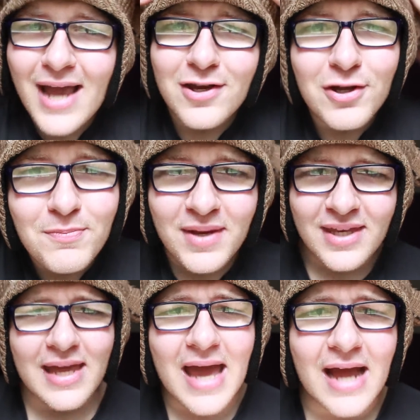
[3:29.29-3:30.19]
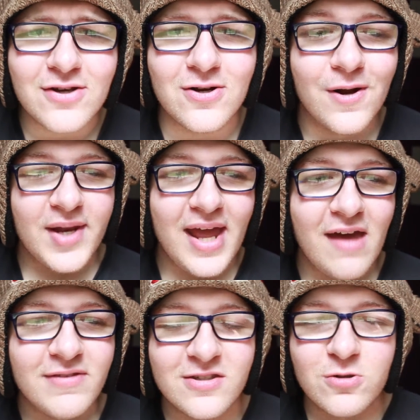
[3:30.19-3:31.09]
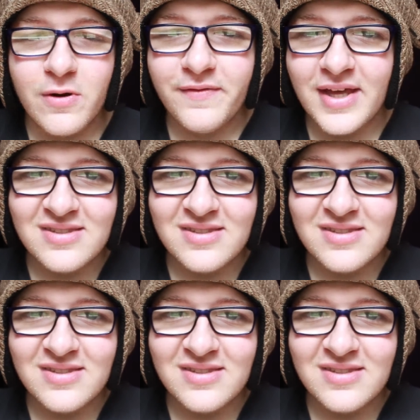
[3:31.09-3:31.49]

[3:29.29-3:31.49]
could be the actor, but I have this sort of like